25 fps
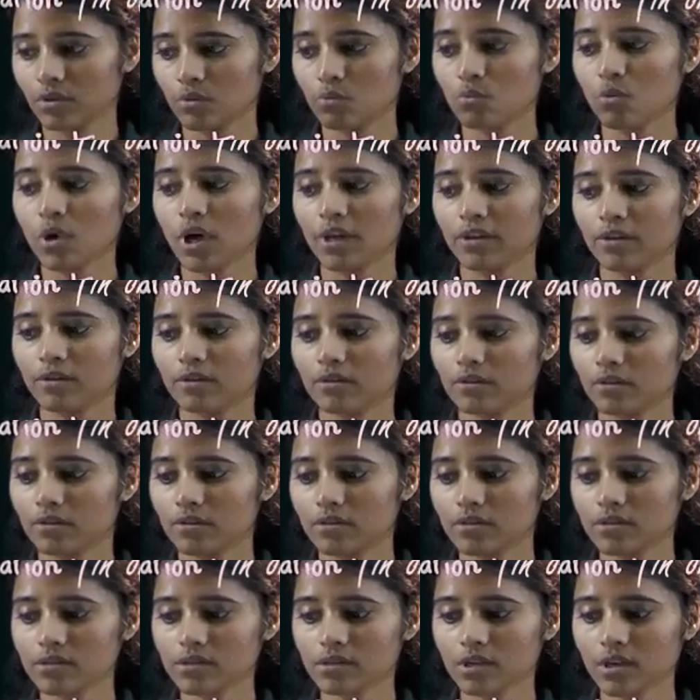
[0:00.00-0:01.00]
1.
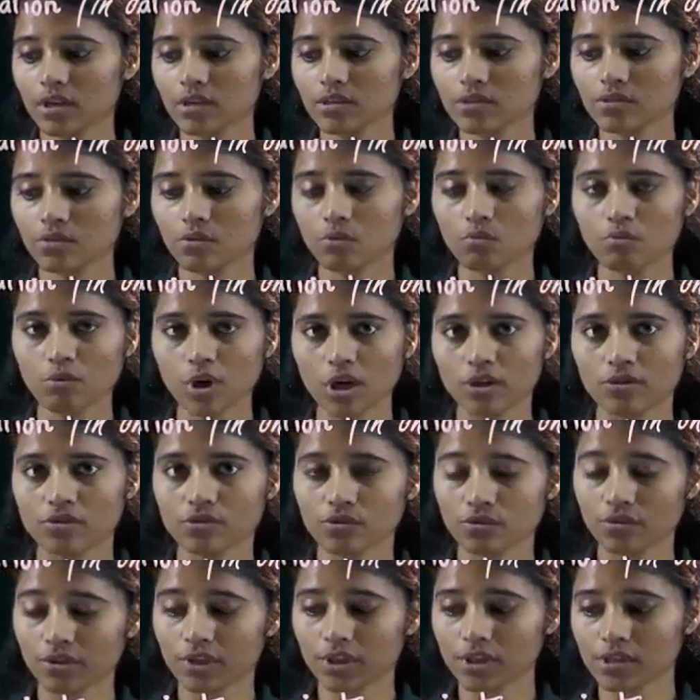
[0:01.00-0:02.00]
In this case, 1.
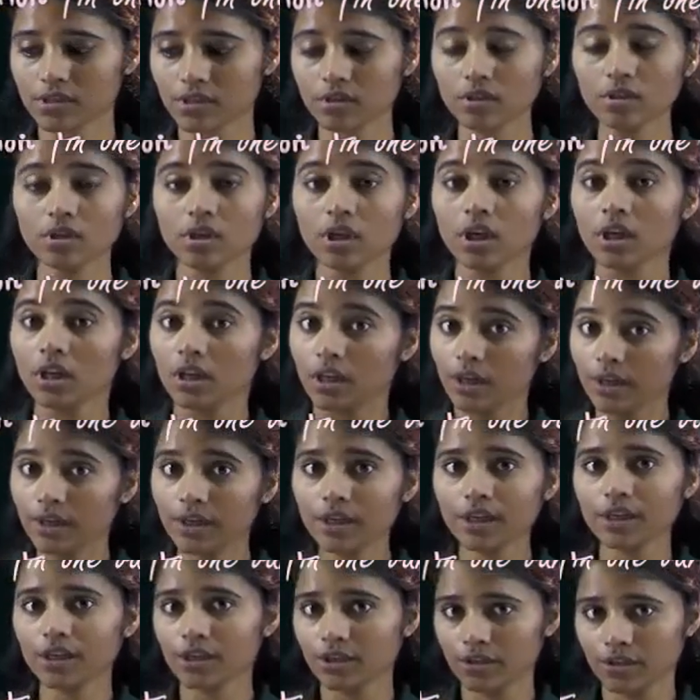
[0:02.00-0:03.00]
So it is a
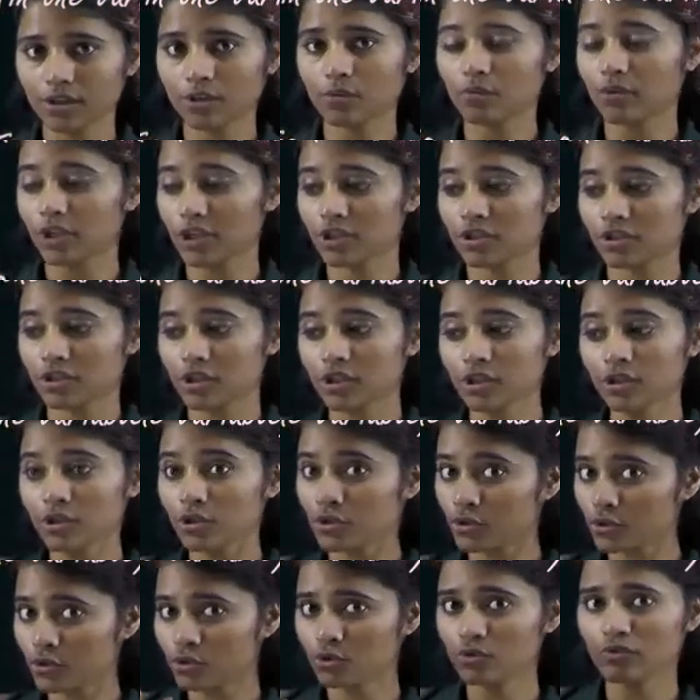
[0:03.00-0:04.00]
linear equation in
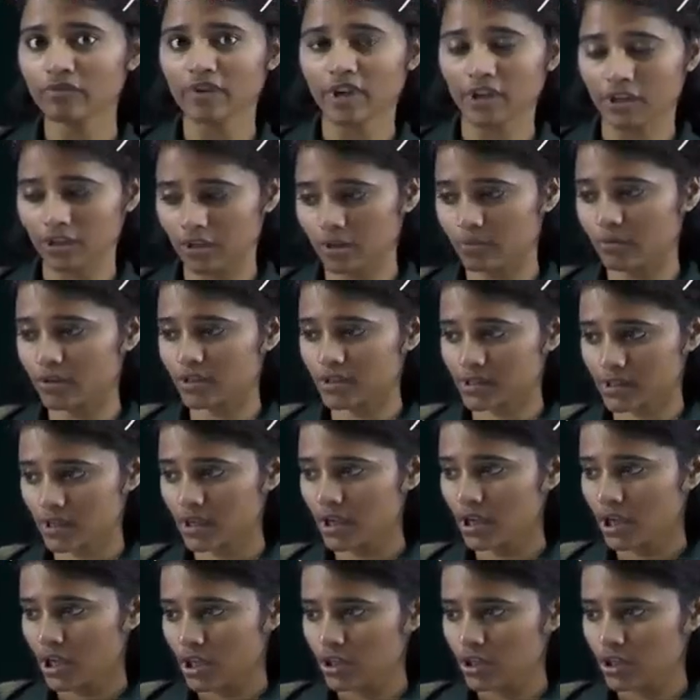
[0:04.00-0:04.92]
two variables.